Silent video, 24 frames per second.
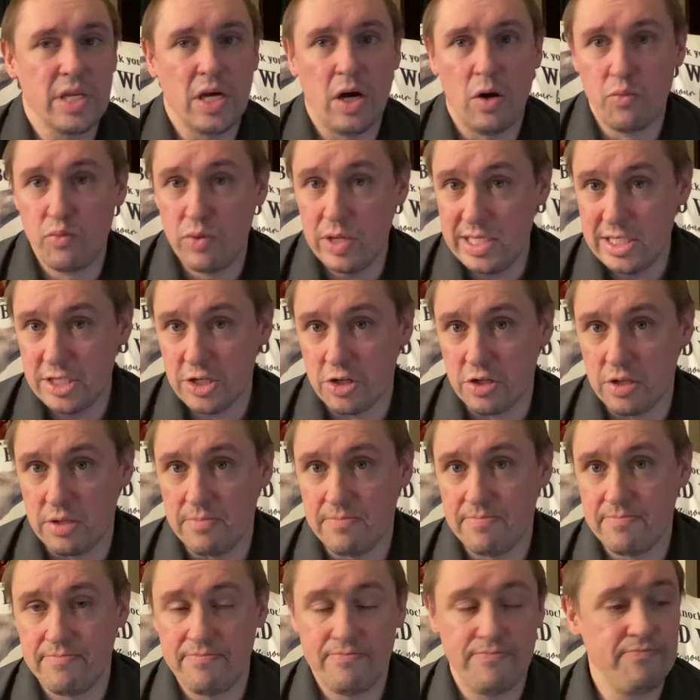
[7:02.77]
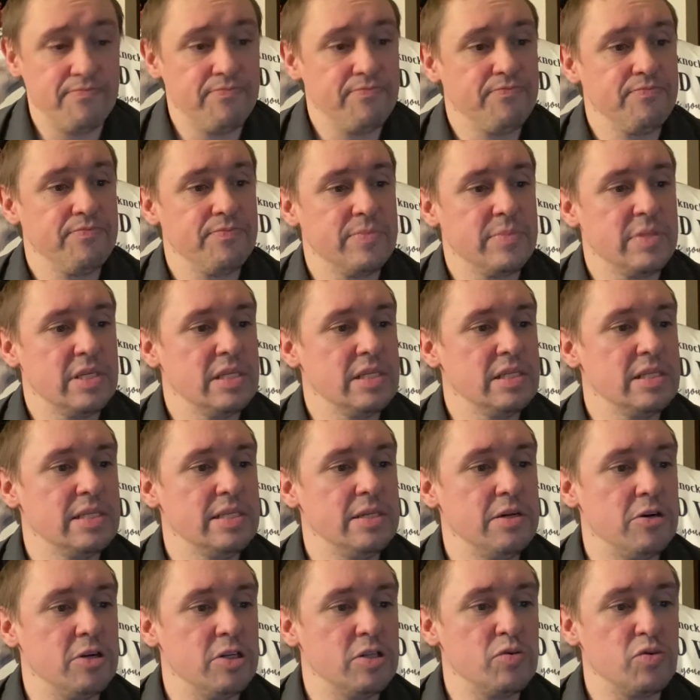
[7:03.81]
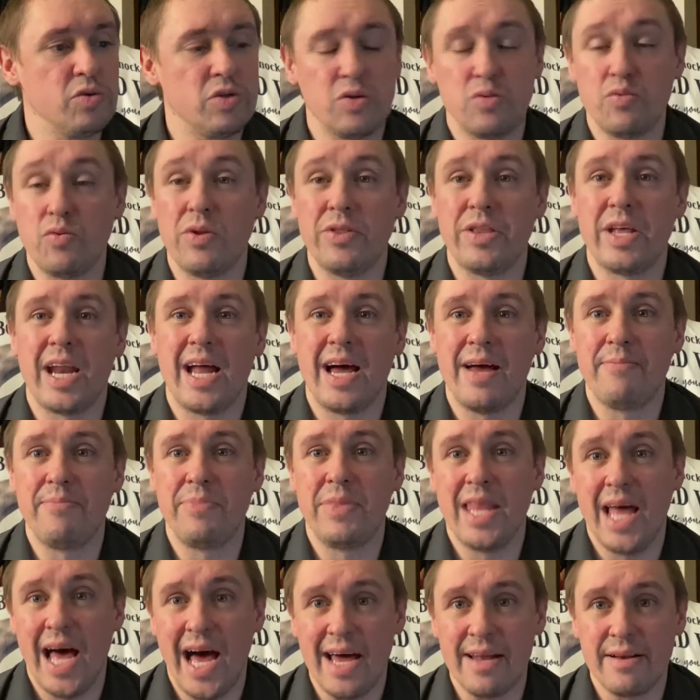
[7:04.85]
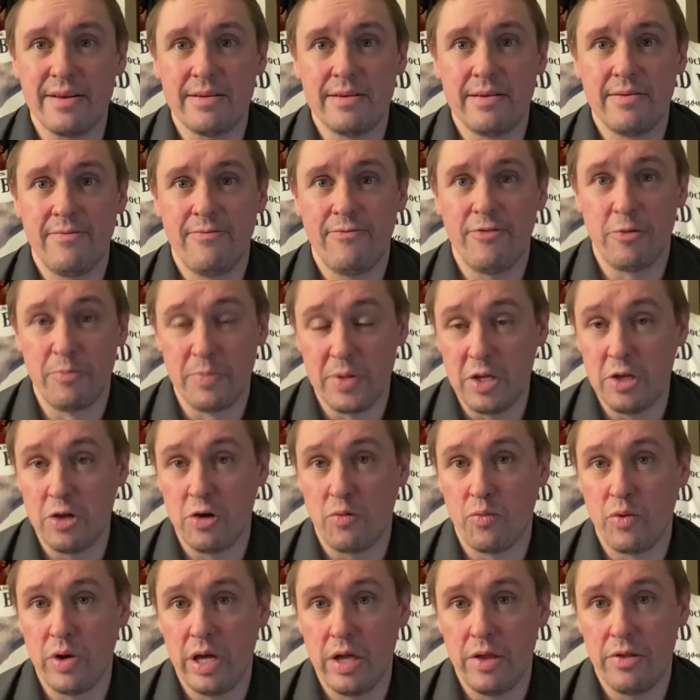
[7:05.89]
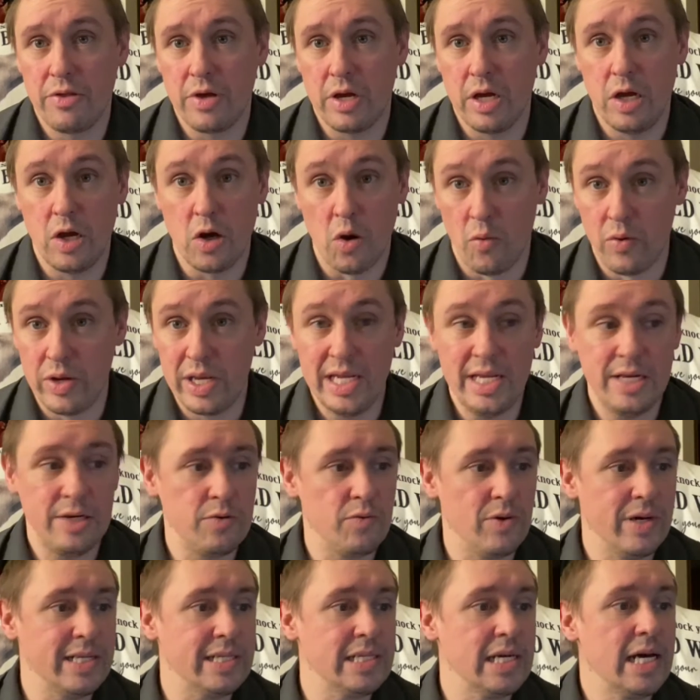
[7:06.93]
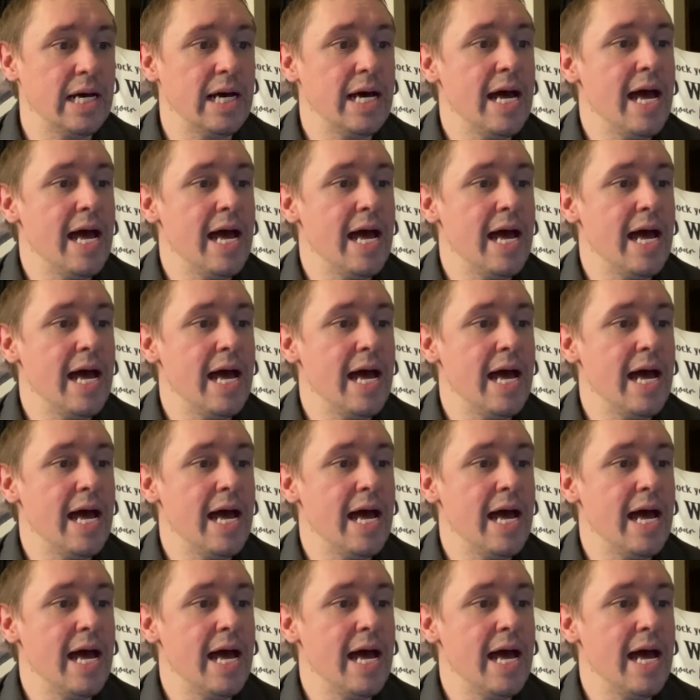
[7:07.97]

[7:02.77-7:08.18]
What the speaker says: original series, which is one that I'm not familiar with going into it.